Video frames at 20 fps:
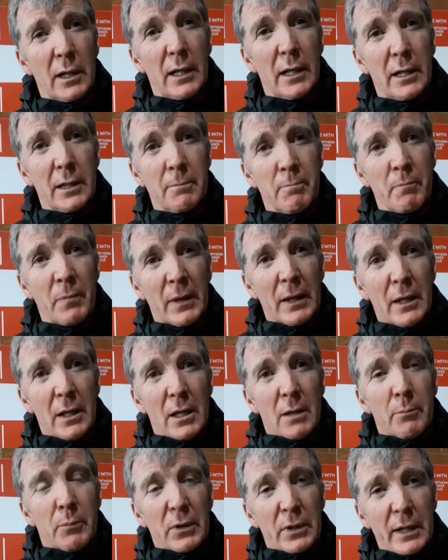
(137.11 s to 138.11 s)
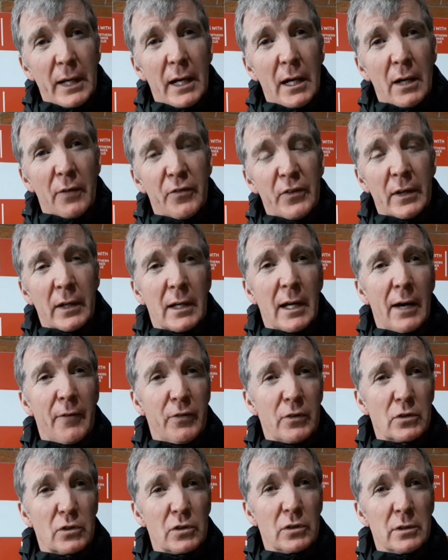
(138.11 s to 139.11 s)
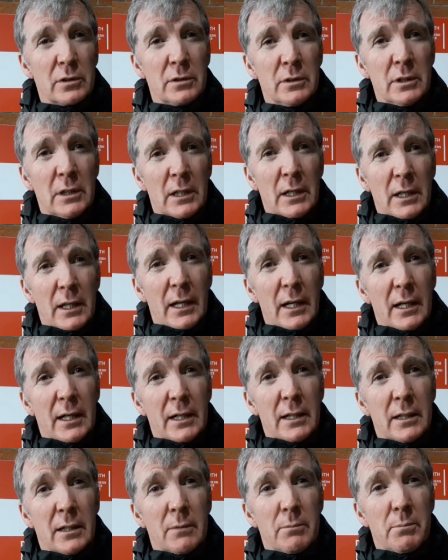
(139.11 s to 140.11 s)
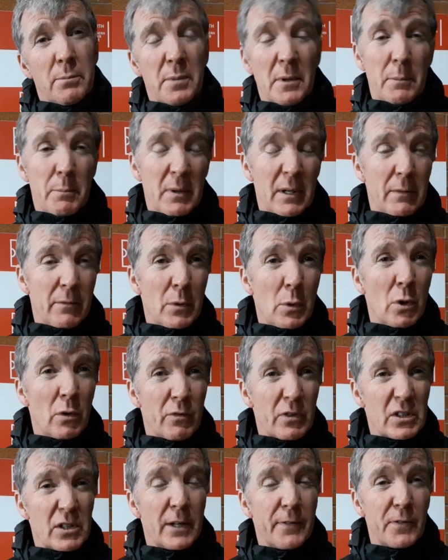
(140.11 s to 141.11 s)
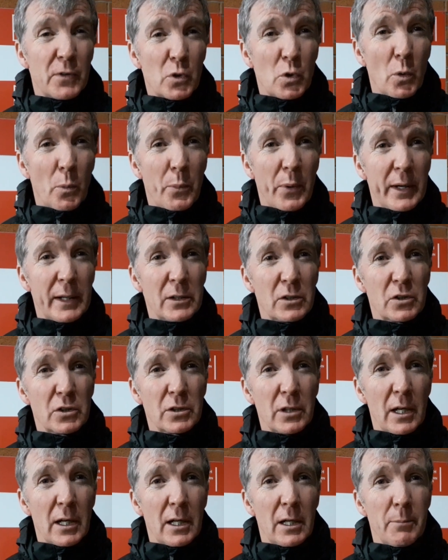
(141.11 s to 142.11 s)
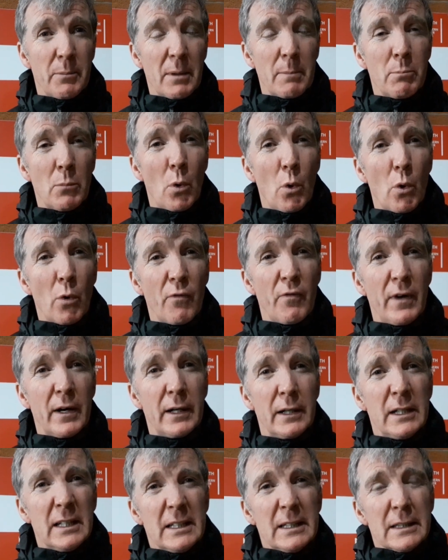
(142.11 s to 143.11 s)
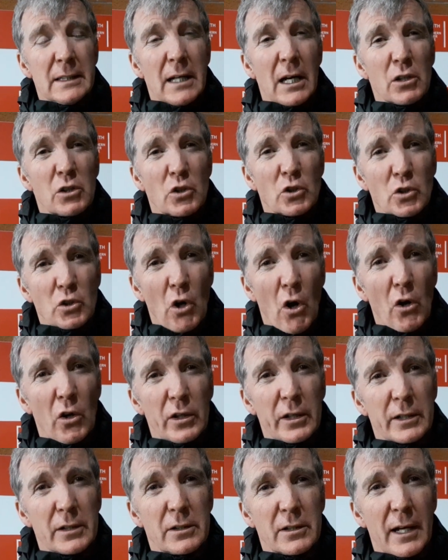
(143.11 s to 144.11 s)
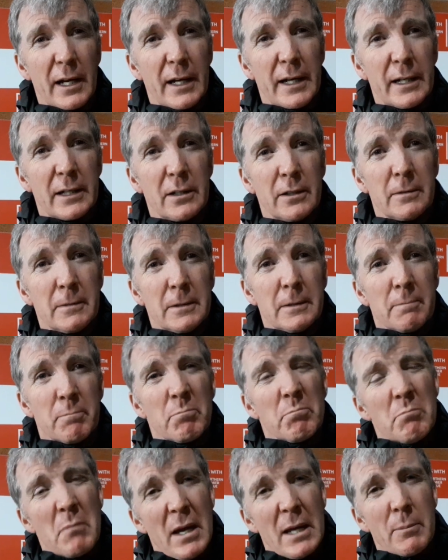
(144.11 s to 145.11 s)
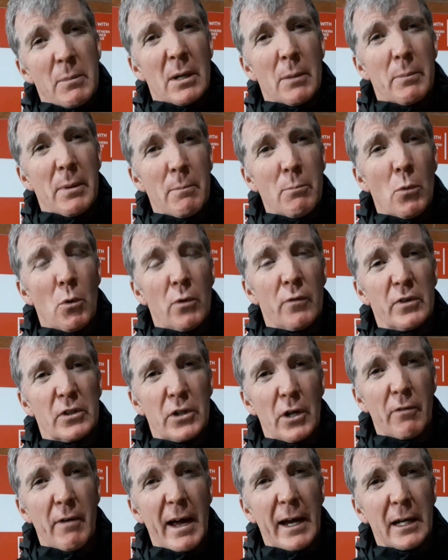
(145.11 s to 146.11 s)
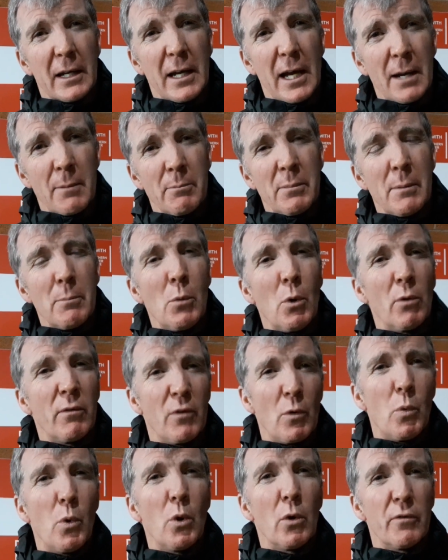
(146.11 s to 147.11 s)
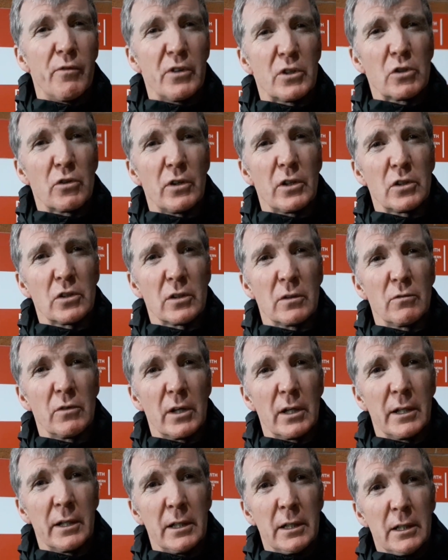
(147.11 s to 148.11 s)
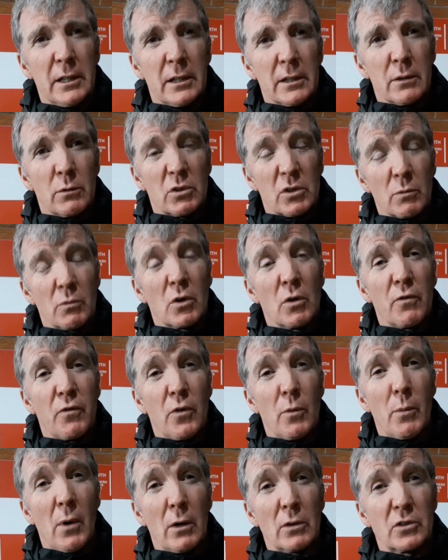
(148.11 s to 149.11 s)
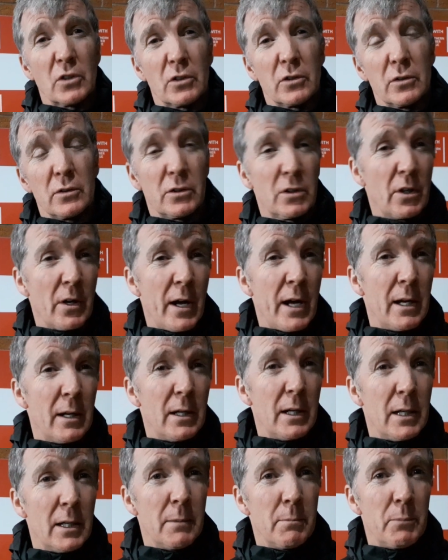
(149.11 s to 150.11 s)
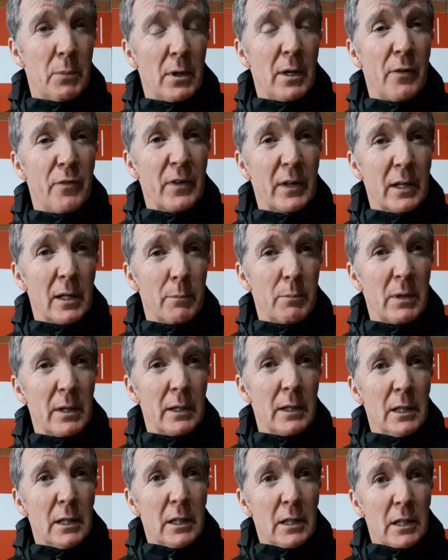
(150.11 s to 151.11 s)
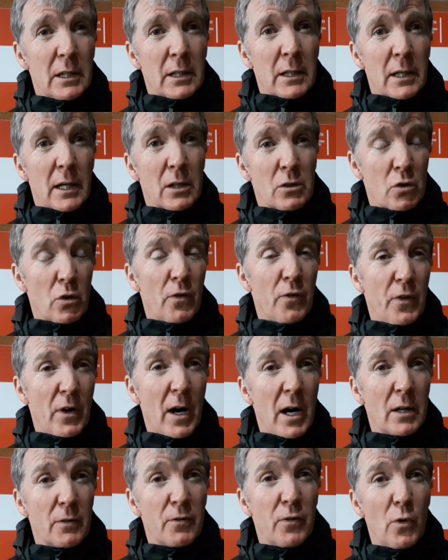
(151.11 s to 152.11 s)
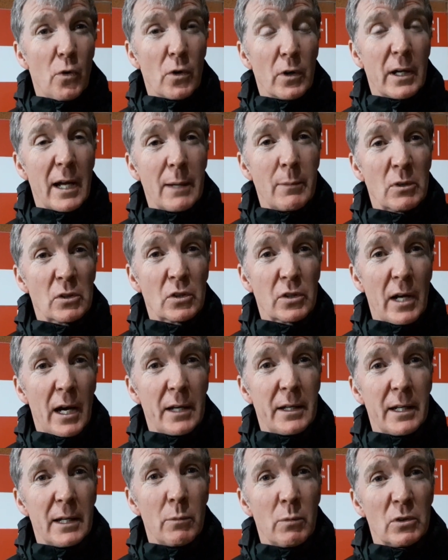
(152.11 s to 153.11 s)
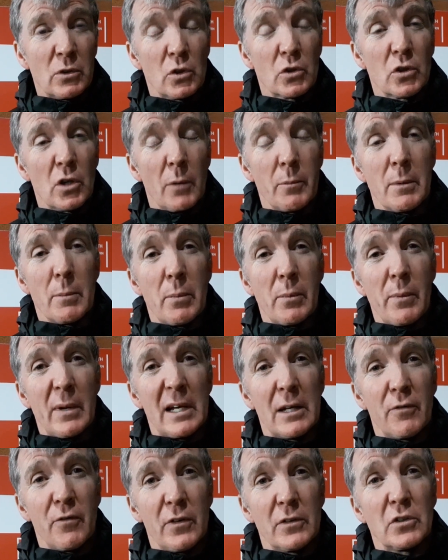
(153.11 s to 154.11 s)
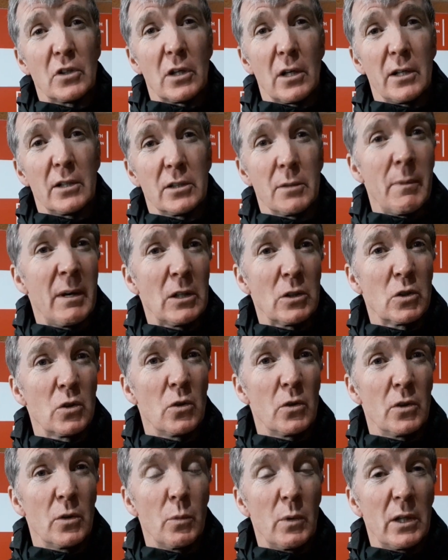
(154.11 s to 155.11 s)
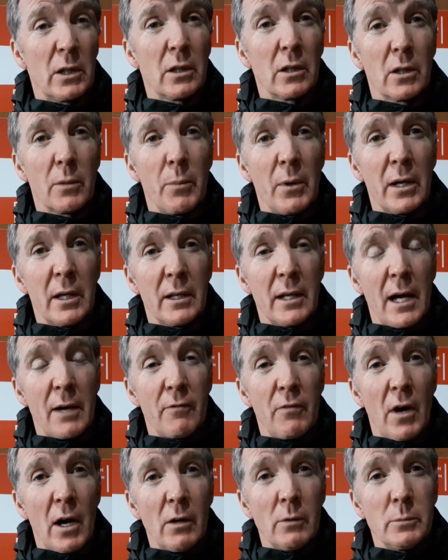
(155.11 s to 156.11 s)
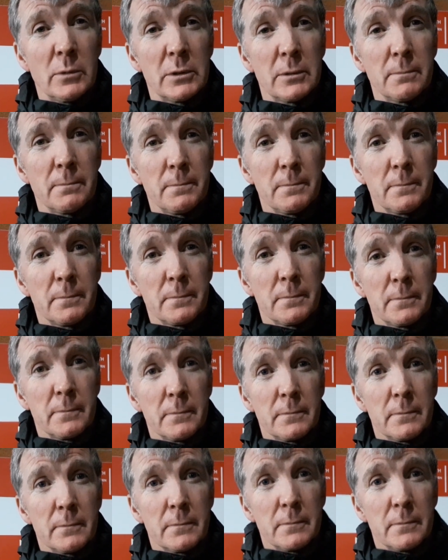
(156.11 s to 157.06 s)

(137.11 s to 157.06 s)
Um, but yeah, I think Atherton uh, be a bit more of a difficult pitch, uh, a bit more of a, a solid. Uh, maybe a bit more of a direct game, a bit more of a war of attrition, really. With some good football tonight, um, but I think it'd be a tough, hard-fought game on Saturday, and we've just got to be prepared physically to make sure that we can compete in that environment. Brill.